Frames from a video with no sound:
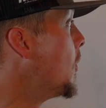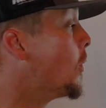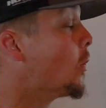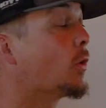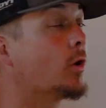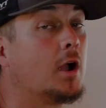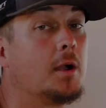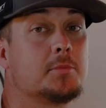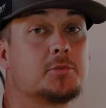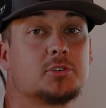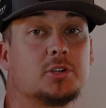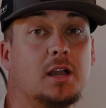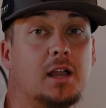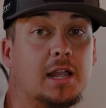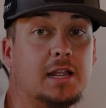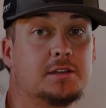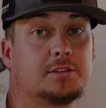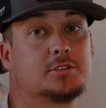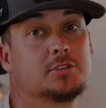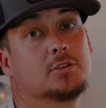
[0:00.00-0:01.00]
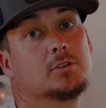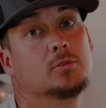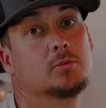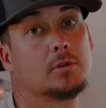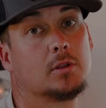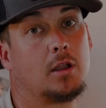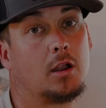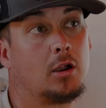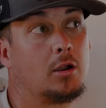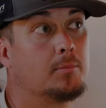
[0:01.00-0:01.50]
or I'm trying
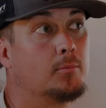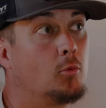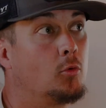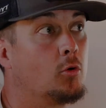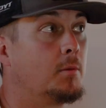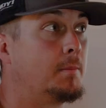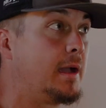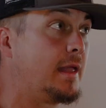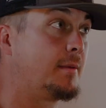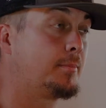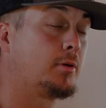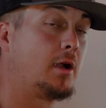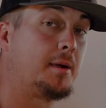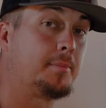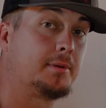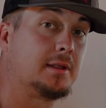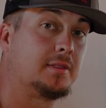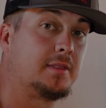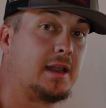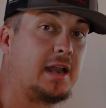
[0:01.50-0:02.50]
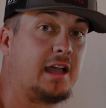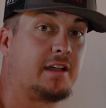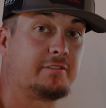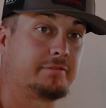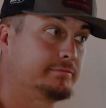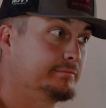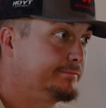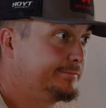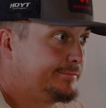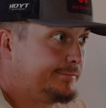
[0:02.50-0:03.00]
to learn more about the property that
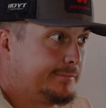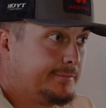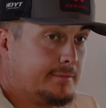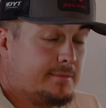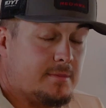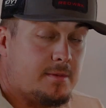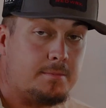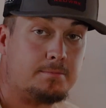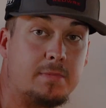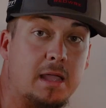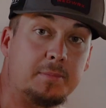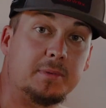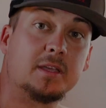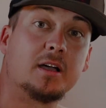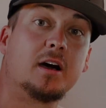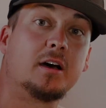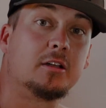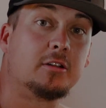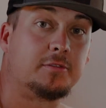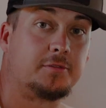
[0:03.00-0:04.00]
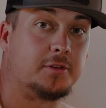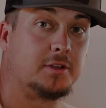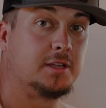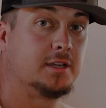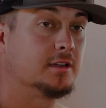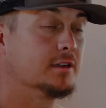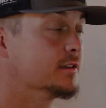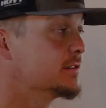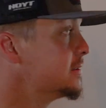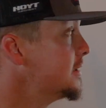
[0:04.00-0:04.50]
I've maybe hunted for
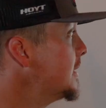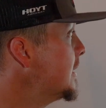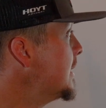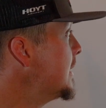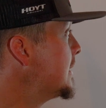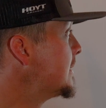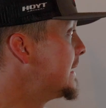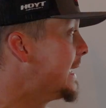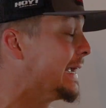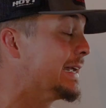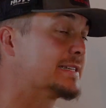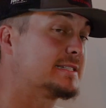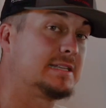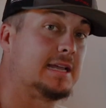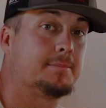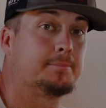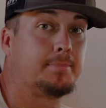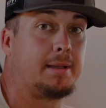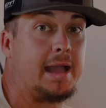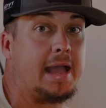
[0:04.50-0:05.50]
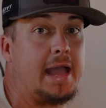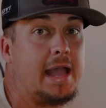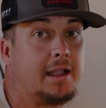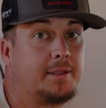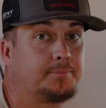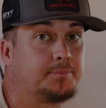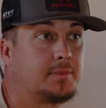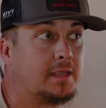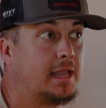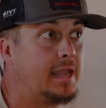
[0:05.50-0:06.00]
years. Take a step
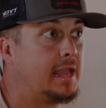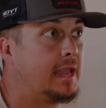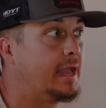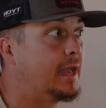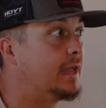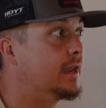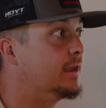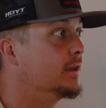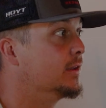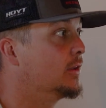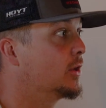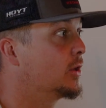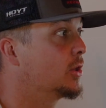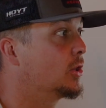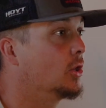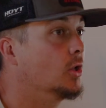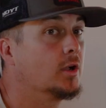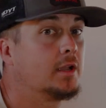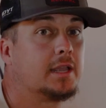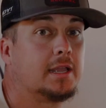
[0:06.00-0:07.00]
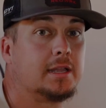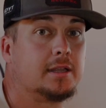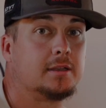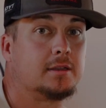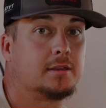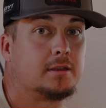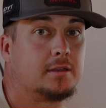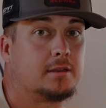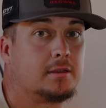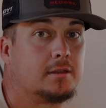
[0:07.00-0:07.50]
back and look
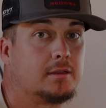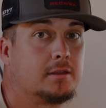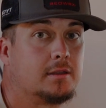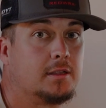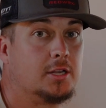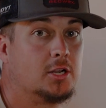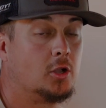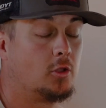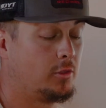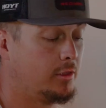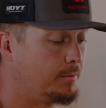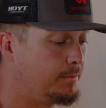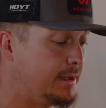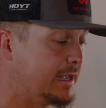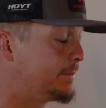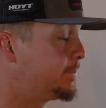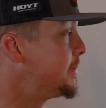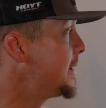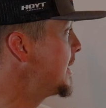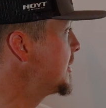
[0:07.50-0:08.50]
at, you know, the big